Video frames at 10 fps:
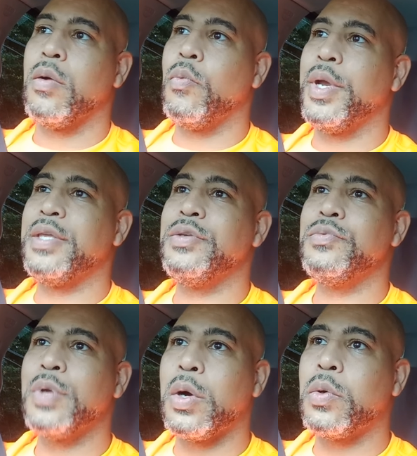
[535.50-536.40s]
when you
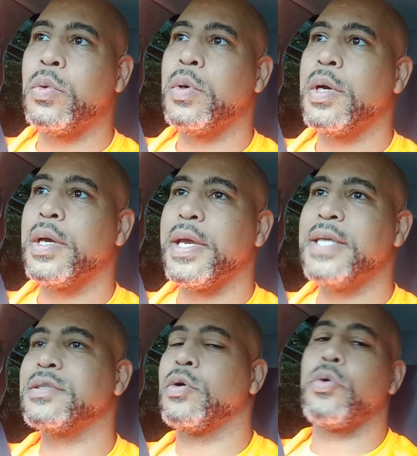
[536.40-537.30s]
know
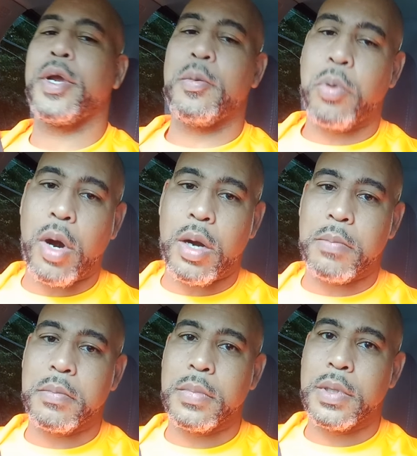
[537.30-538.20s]
it's going to create a
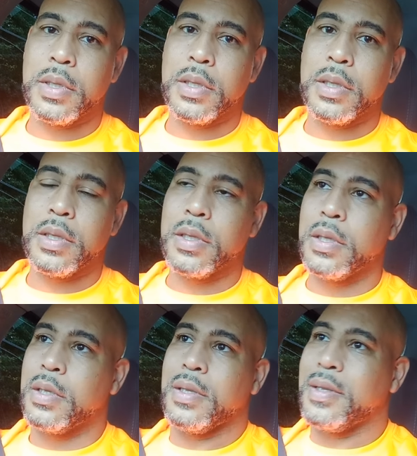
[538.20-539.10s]

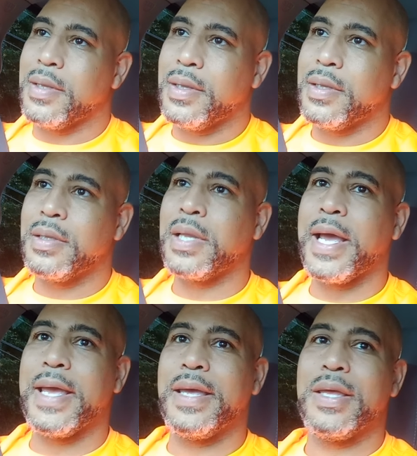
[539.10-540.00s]
problem.
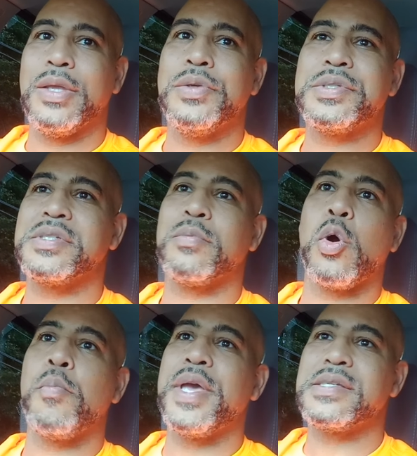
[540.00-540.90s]
Like, you send some
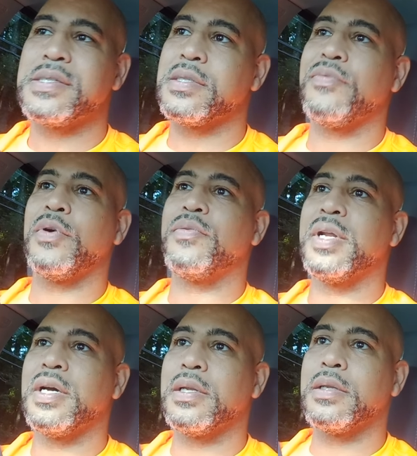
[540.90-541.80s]
old messy stuff over
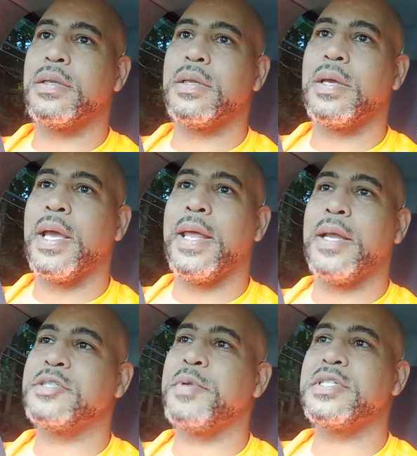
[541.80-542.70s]
there, and
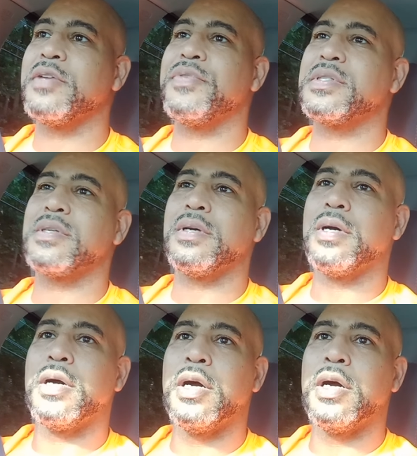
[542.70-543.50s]
especially if it's a